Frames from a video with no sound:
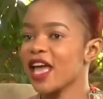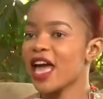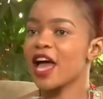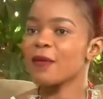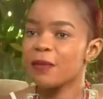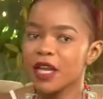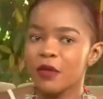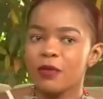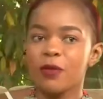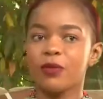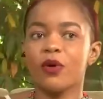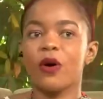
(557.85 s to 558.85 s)
And many
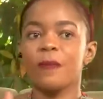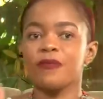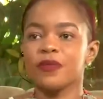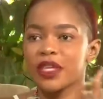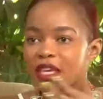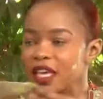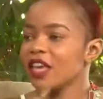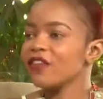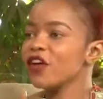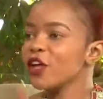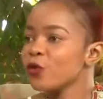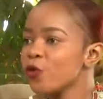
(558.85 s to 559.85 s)
people,
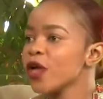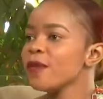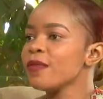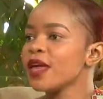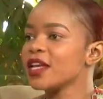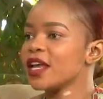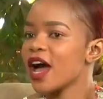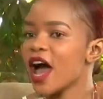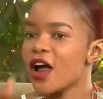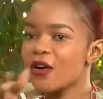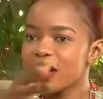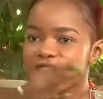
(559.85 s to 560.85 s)
even women,
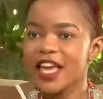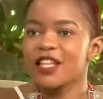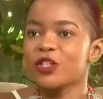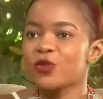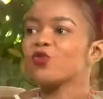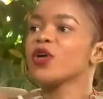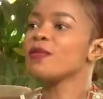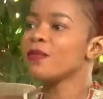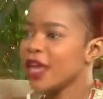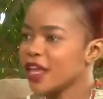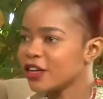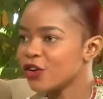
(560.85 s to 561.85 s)
are against
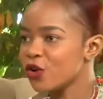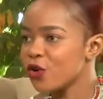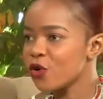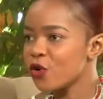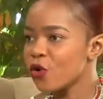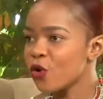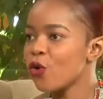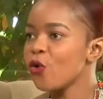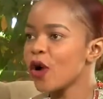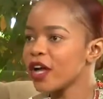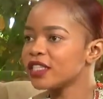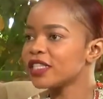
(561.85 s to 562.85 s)
women who
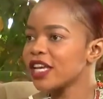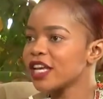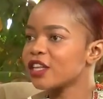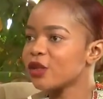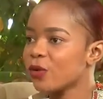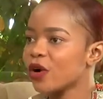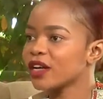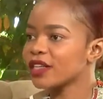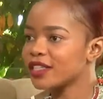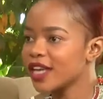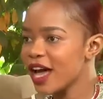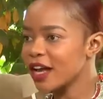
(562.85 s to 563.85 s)
want to get the
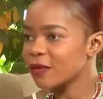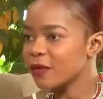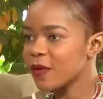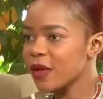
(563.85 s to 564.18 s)
work done.